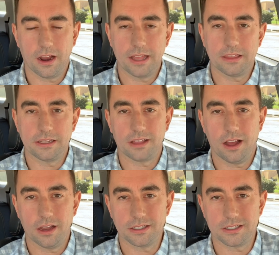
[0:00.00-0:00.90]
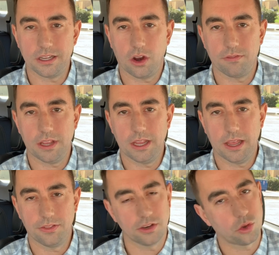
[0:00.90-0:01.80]
I think the Honda CR-V
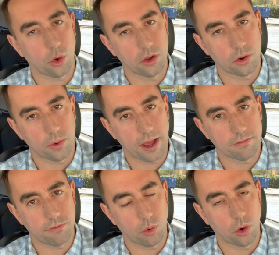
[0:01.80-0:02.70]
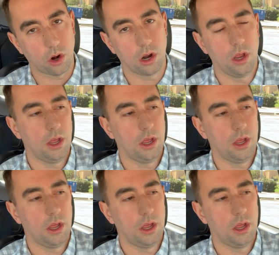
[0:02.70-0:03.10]
and the Toyota RAV4,